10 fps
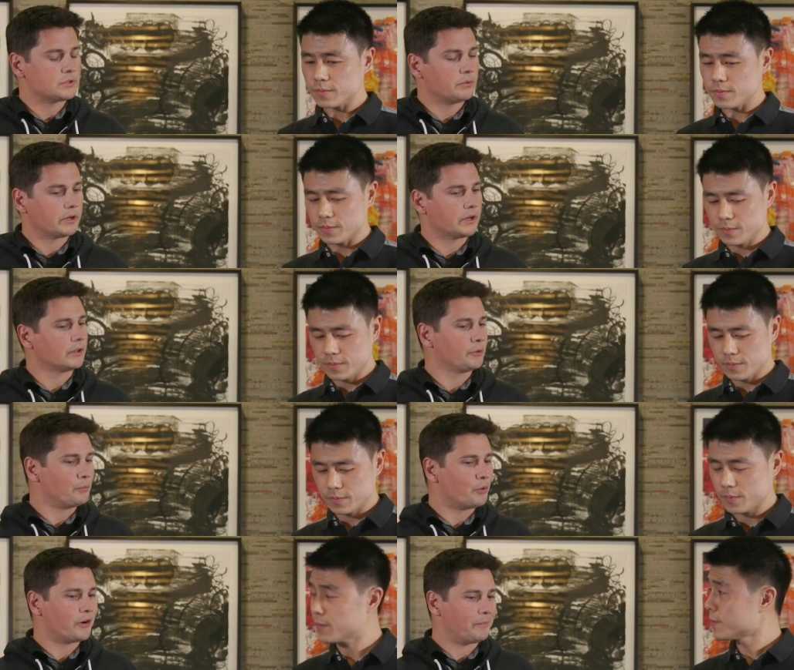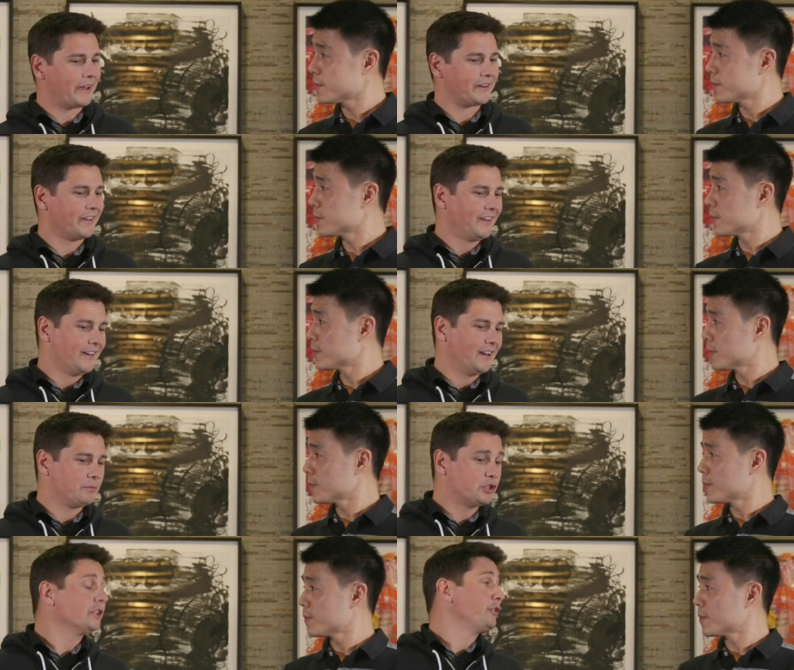Speaker 1: I'm sure we're going to learn more about
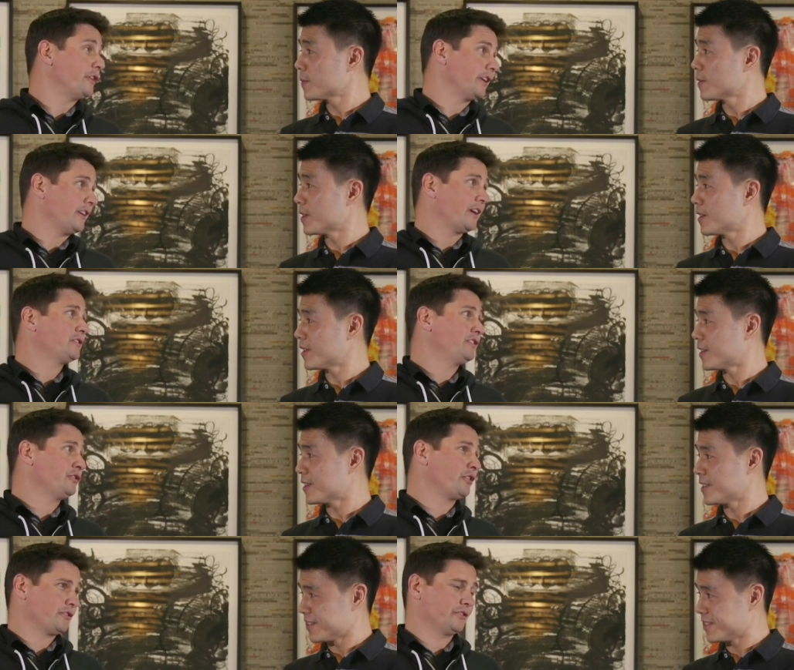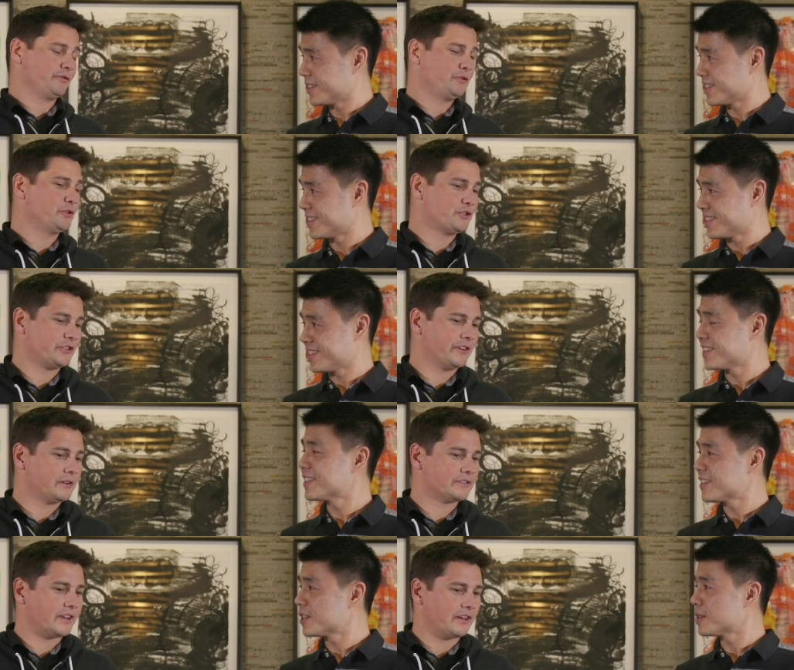machine learning and IoT scenarios in the mm-hmm. future. Mm -hmm.
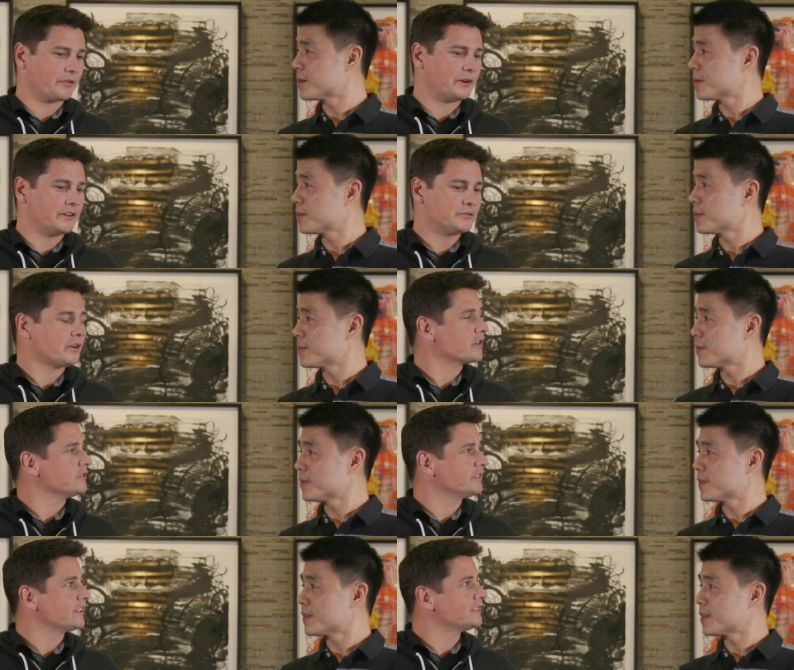It was a great introduction.